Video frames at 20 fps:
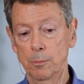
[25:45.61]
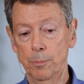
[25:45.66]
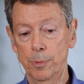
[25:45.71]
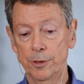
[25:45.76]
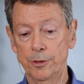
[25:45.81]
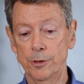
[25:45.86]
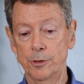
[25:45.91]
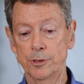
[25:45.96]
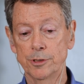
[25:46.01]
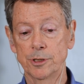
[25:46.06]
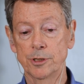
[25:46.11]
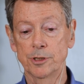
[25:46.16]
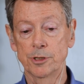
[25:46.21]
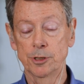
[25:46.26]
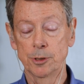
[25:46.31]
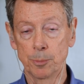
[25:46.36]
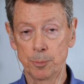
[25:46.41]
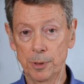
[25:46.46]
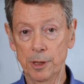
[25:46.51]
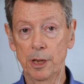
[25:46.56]
But there's a
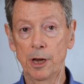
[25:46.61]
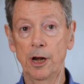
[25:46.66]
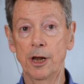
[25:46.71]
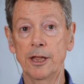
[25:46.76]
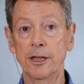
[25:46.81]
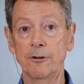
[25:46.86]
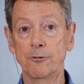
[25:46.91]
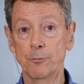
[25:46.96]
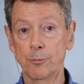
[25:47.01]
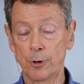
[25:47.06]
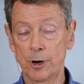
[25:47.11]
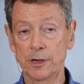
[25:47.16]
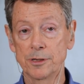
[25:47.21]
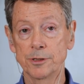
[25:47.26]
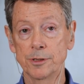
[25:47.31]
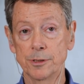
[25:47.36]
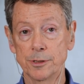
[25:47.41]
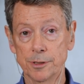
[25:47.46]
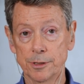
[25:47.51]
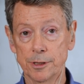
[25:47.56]
stability of
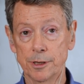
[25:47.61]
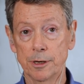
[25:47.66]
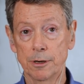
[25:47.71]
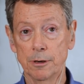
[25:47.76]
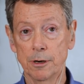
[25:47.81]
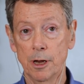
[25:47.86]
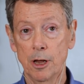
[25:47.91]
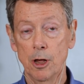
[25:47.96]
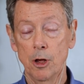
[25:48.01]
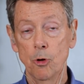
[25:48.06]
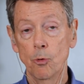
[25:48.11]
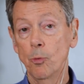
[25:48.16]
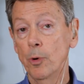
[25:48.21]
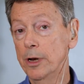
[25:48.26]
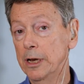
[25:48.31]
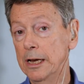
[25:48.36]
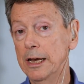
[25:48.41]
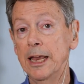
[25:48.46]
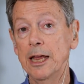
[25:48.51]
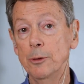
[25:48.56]
presence there.
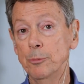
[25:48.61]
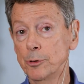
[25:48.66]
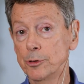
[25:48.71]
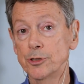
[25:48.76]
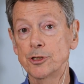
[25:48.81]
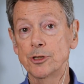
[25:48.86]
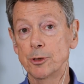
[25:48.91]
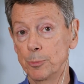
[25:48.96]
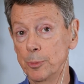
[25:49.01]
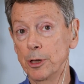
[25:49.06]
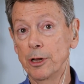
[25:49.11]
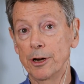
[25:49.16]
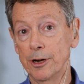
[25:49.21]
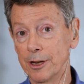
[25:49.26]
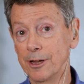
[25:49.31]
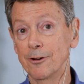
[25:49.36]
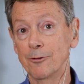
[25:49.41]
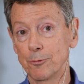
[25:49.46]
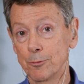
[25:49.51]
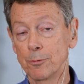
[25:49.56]
What enables
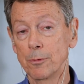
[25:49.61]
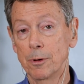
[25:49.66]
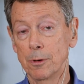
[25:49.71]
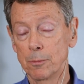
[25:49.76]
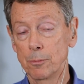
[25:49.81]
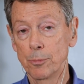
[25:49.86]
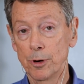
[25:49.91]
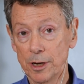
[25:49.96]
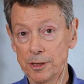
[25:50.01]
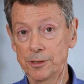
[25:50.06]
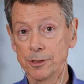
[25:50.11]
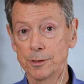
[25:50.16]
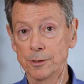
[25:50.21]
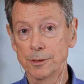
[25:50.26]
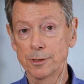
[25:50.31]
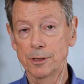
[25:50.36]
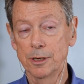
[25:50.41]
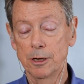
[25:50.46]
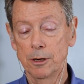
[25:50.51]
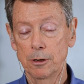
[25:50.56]
stability of
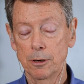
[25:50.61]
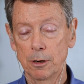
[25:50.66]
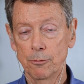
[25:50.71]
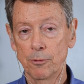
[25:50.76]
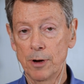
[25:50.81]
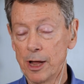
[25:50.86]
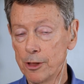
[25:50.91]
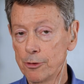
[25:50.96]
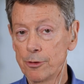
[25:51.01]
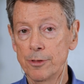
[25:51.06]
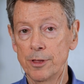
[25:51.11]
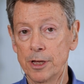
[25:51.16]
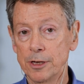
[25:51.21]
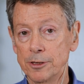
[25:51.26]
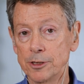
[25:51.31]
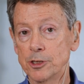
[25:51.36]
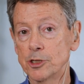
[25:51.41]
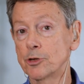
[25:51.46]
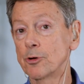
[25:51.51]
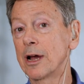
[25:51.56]
presence? rather
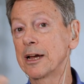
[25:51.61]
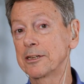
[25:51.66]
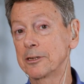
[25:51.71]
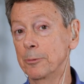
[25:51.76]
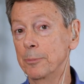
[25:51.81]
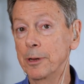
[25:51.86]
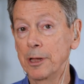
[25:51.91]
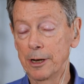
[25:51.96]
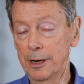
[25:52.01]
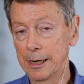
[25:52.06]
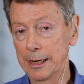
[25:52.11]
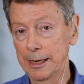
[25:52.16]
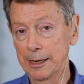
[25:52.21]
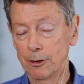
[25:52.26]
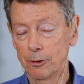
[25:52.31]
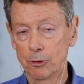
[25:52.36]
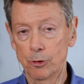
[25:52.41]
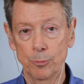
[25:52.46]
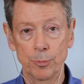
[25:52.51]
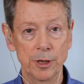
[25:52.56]
than distractibility
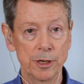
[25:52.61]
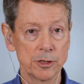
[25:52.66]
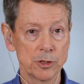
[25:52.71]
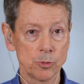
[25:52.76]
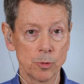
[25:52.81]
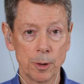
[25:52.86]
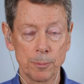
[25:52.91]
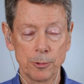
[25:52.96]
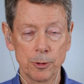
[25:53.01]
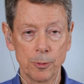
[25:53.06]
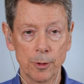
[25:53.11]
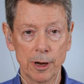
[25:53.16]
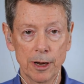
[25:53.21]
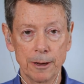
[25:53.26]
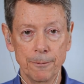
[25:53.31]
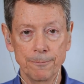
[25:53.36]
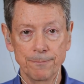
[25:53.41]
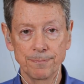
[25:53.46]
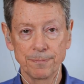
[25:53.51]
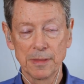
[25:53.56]
or being swept
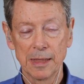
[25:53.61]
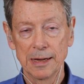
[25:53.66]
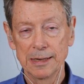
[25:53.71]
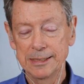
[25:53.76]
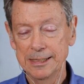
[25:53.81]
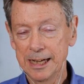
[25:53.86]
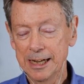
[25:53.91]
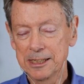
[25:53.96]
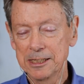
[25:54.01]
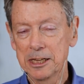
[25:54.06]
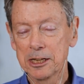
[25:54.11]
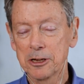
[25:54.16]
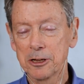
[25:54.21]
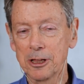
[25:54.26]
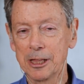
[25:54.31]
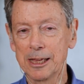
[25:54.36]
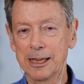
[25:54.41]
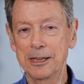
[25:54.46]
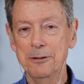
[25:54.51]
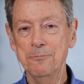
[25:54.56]
away.
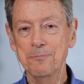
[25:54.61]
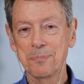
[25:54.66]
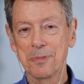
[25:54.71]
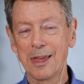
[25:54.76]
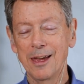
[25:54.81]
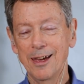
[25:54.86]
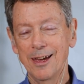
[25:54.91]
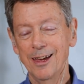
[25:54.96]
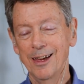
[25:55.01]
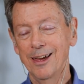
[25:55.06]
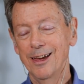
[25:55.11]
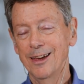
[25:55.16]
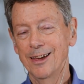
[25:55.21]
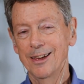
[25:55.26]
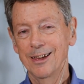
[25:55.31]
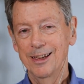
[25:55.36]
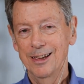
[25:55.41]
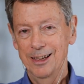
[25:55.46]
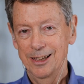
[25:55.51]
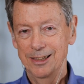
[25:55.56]
Technically,
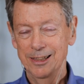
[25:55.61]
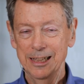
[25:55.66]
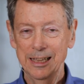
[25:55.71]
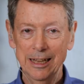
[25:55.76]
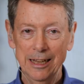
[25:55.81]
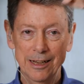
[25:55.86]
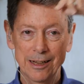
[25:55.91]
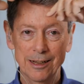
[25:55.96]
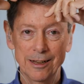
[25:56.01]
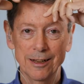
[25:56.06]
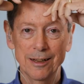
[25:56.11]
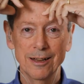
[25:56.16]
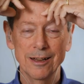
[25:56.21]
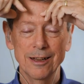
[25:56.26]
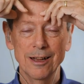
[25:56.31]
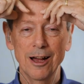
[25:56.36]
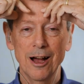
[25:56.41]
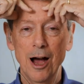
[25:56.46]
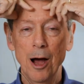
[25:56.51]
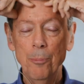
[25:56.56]
in the
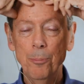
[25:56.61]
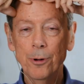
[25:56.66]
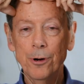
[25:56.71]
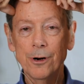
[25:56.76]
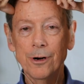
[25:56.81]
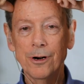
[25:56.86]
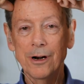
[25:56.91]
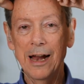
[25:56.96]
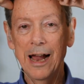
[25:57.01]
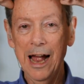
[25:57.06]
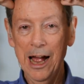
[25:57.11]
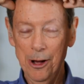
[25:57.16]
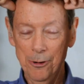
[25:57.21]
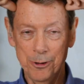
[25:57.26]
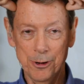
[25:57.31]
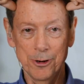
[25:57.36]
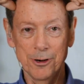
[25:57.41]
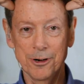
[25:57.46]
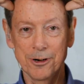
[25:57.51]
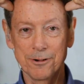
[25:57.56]
upper
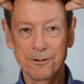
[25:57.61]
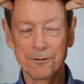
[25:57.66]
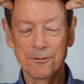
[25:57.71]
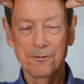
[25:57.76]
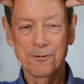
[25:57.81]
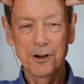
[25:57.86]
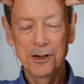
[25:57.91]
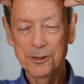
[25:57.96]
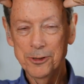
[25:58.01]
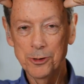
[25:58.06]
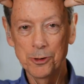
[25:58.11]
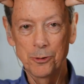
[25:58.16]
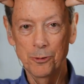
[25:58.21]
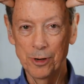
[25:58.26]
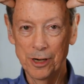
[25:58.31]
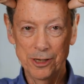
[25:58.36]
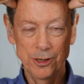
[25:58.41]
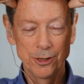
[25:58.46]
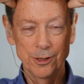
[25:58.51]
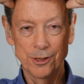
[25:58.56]
outer frontal
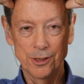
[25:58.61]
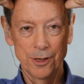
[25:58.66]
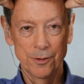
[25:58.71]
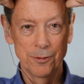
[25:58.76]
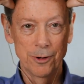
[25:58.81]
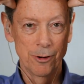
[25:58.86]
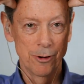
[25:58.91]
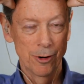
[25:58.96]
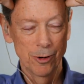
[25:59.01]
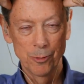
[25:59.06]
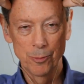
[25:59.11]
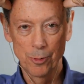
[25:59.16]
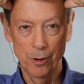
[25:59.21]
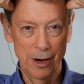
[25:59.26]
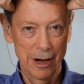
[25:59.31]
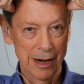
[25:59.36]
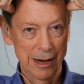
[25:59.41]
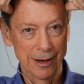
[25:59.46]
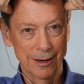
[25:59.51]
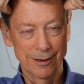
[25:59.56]
regions of your own
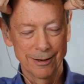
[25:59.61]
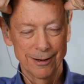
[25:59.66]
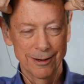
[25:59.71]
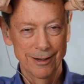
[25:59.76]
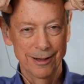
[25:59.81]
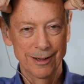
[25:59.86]
brain,